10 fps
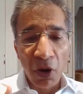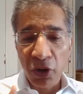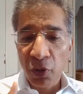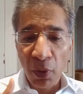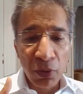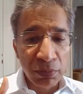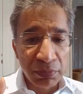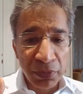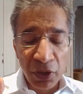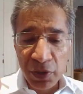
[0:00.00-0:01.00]
or you want
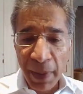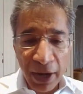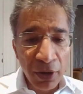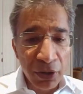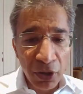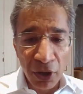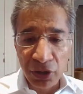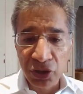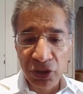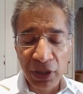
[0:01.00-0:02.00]
to spend on
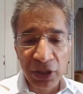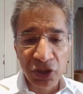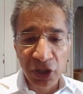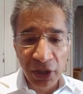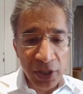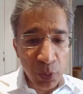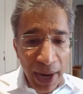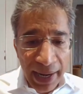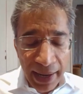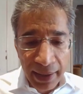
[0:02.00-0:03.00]
your children's
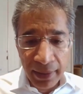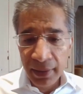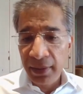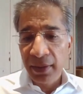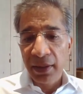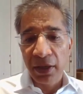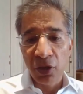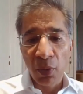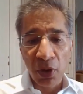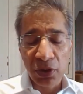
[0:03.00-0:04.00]
wedding,
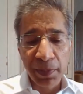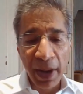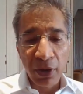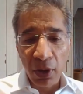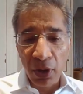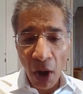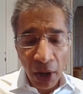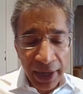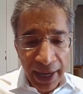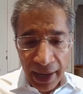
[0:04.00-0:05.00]
you want to spend on
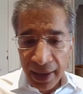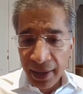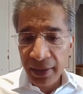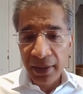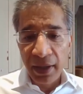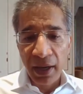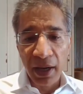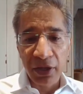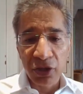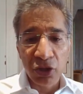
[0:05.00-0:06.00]
holiday,
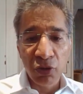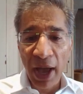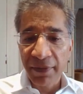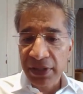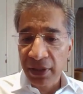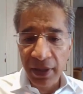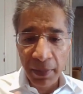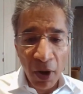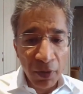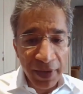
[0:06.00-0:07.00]
you have a certain
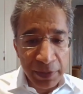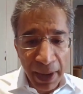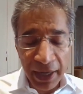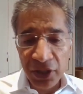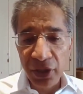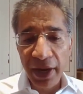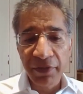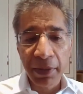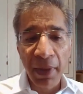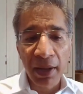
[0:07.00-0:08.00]
amount of expenditure
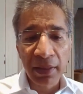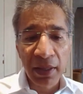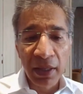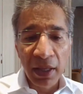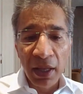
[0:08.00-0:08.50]
every month.